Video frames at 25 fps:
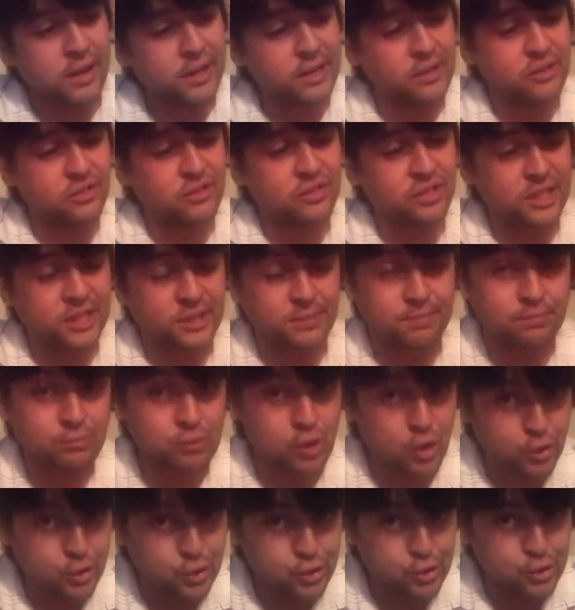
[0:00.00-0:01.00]
I gotta say,
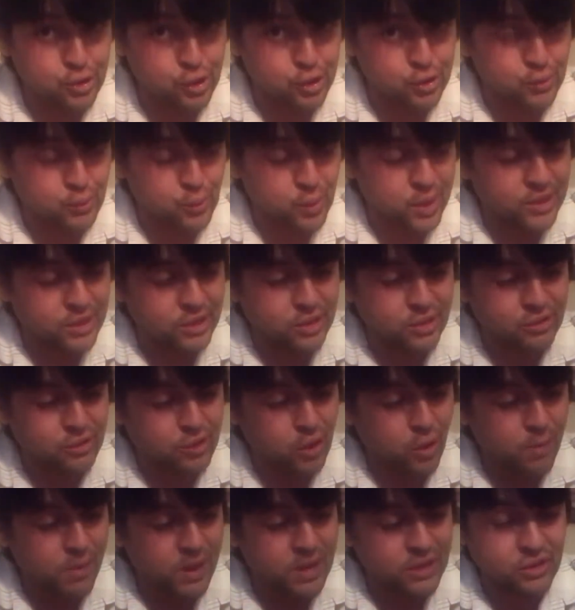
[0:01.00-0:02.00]
kudos, Wendy's.
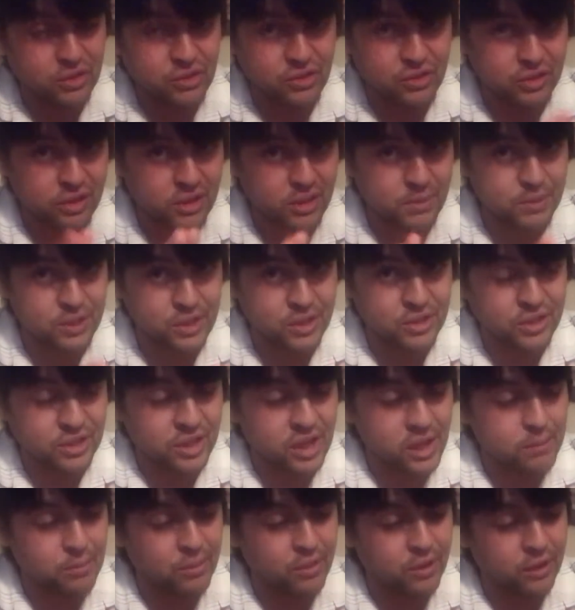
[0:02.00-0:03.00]
Don't make this a limited
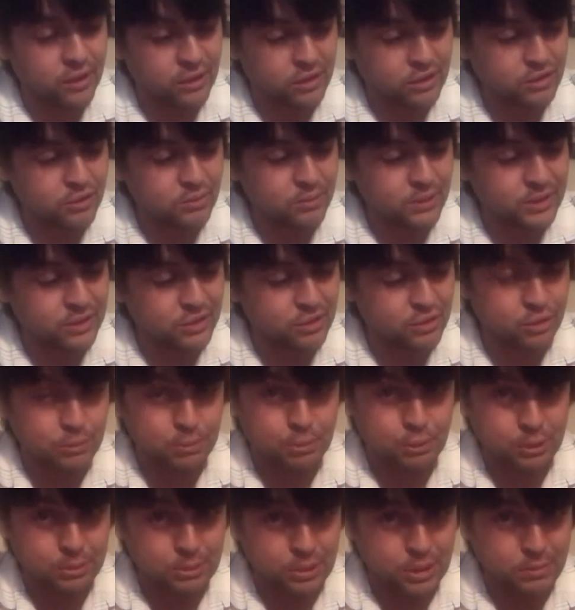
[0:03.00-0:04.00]
time thing. Let's make this a
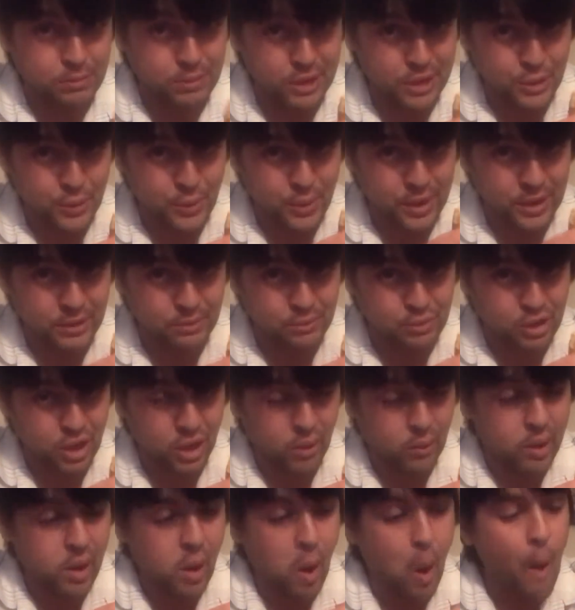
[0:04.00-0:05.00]
permanent menu item,
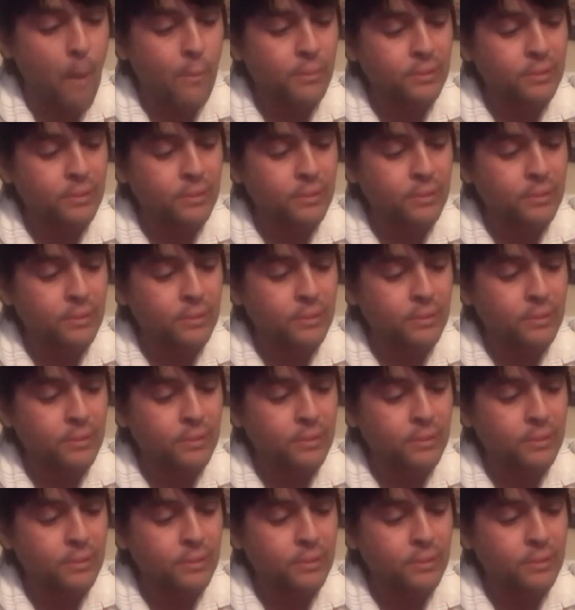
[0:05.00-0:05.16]
shall we?